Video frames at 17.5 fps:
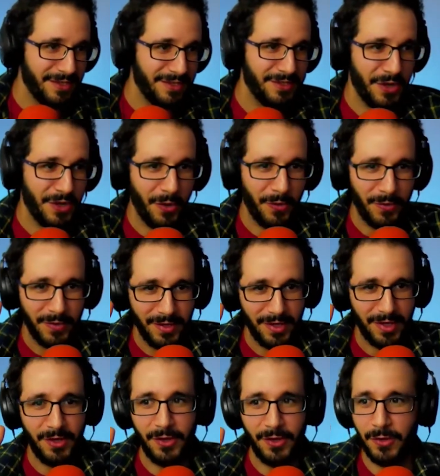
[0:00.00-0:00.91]

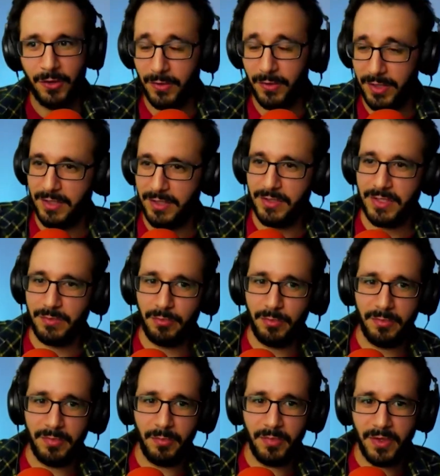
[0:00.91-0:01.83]
Oh, here's
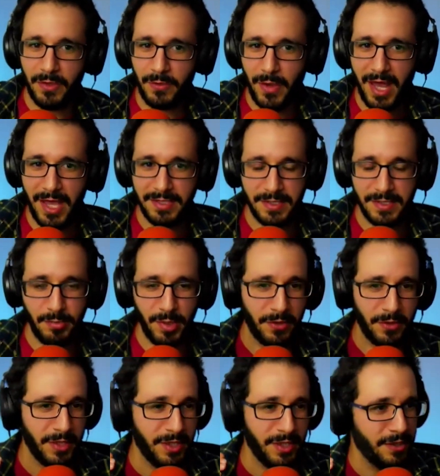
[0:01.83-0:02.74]
the grass is
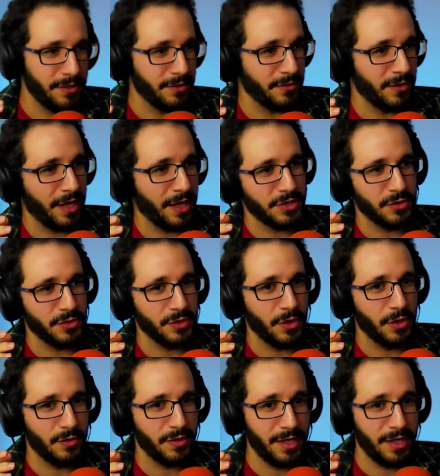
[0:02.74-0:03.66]
better here. I should
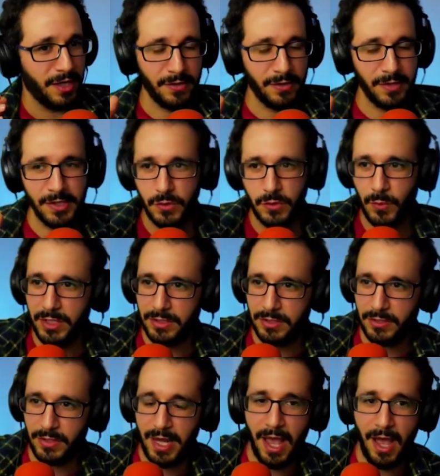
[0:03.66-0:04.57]
go there. It's
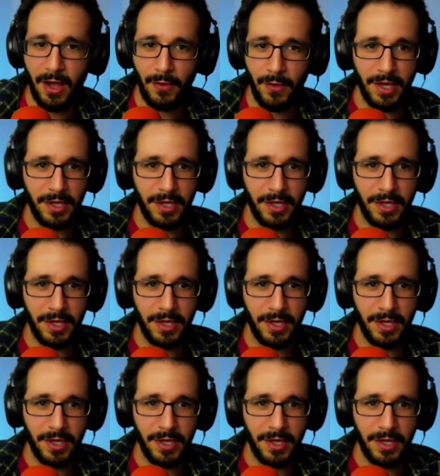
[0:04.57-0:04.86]
winter now.